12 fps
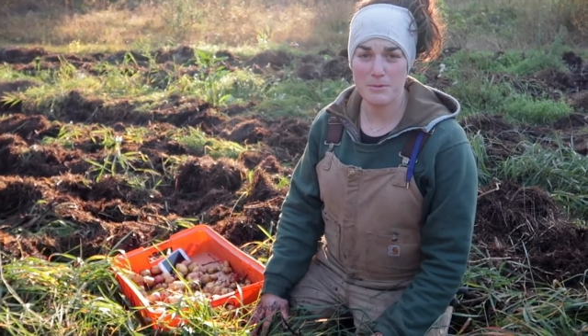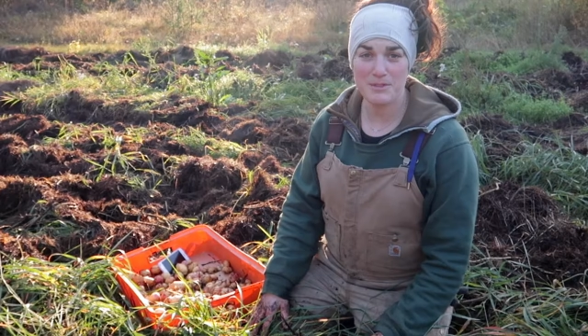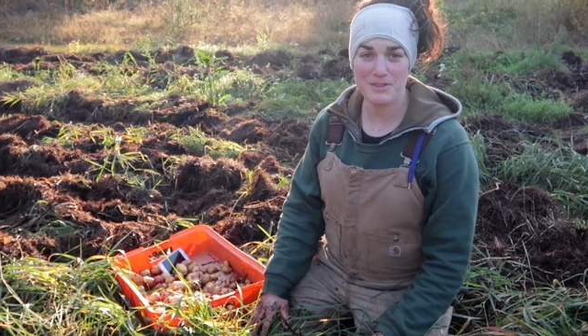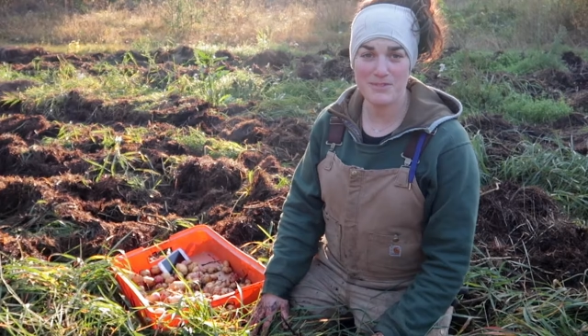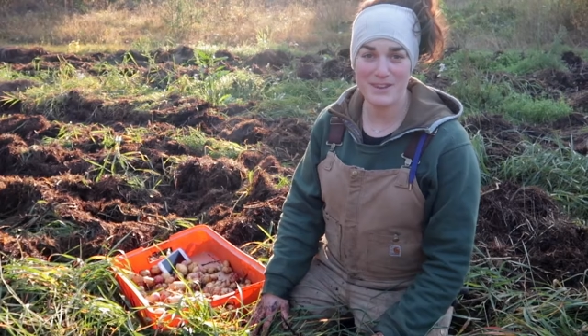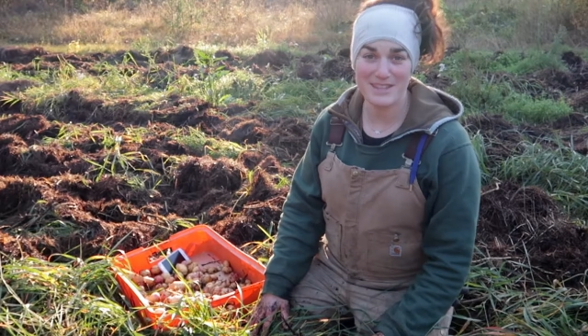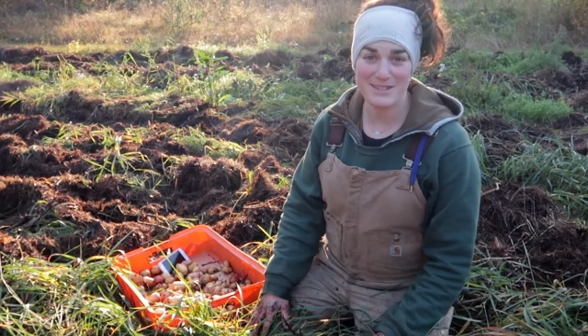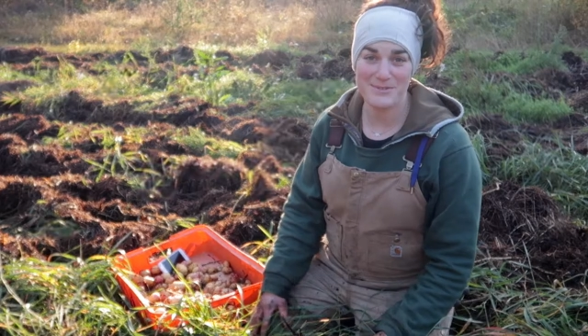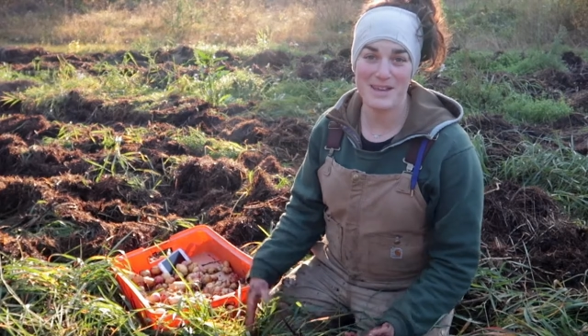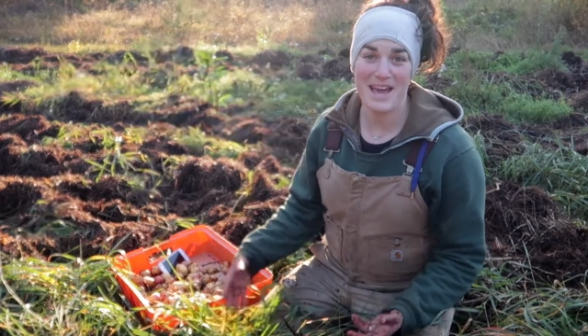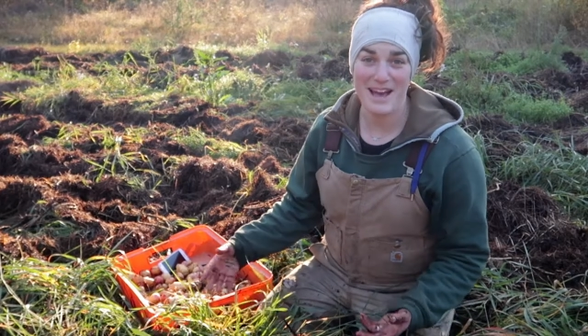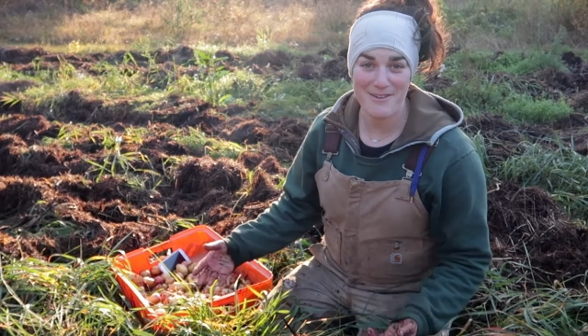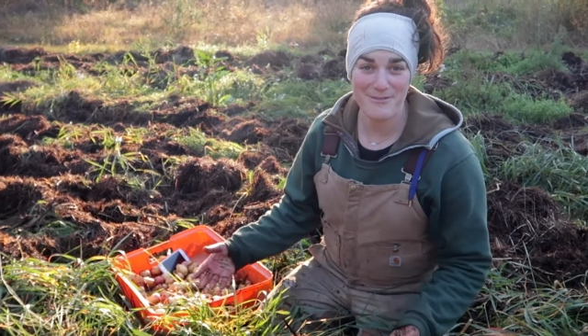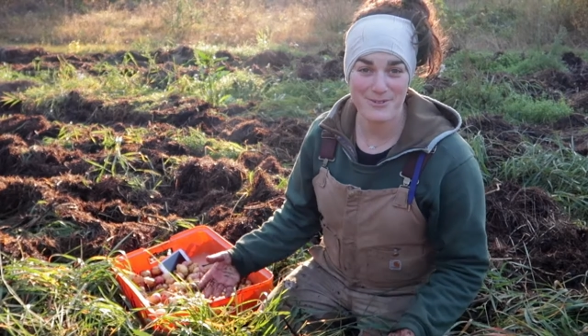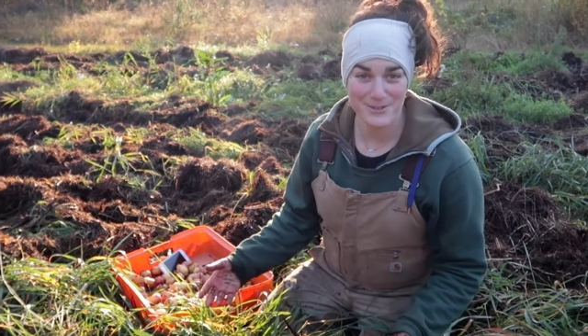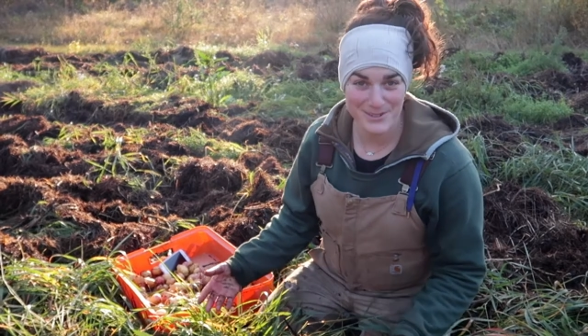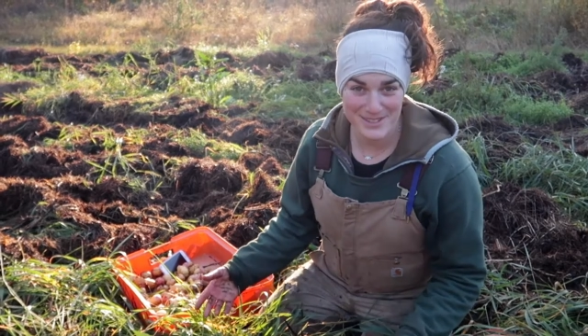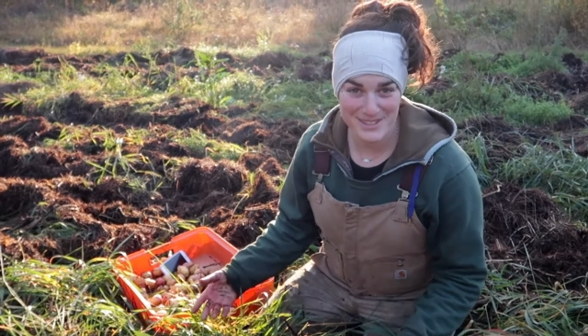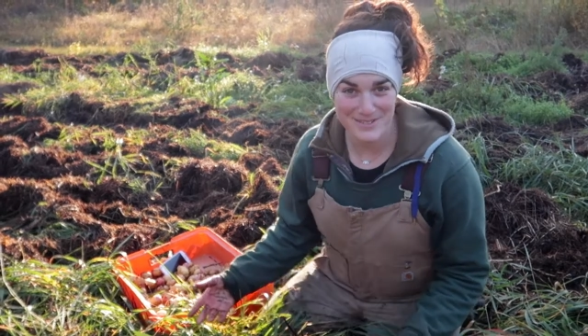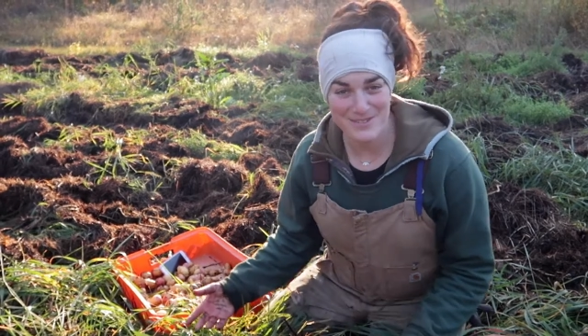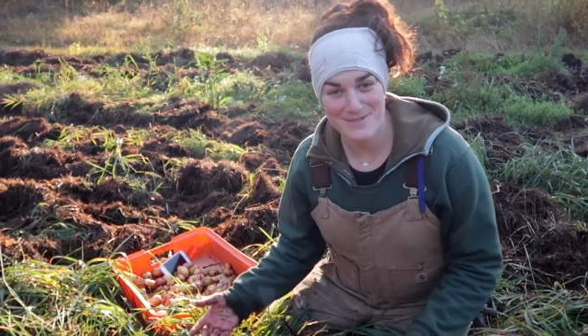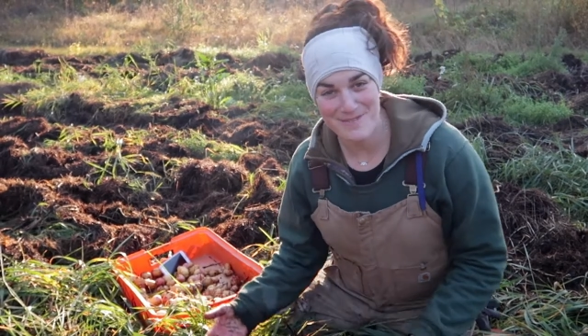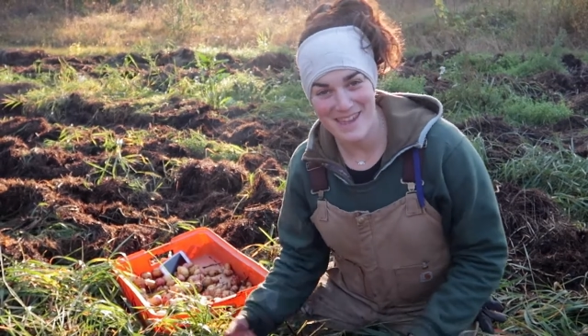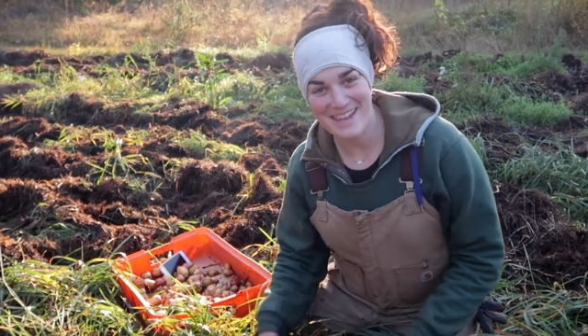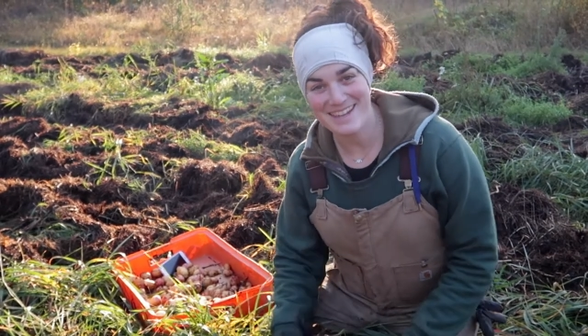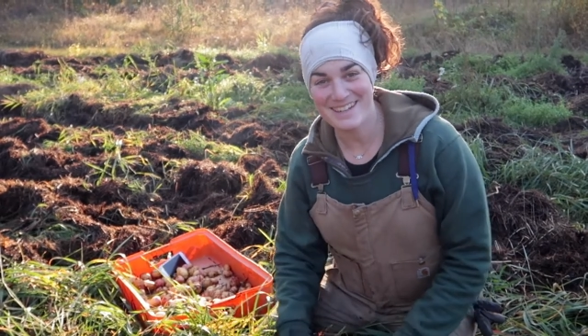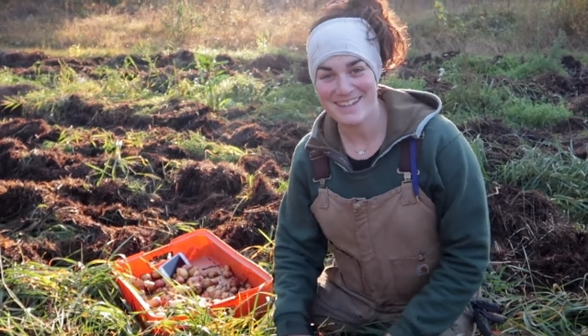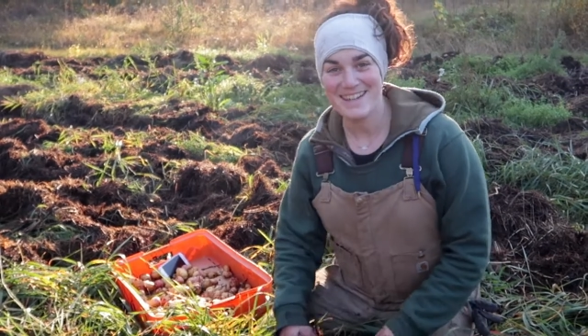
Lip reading: with the fact that we have food that we've made.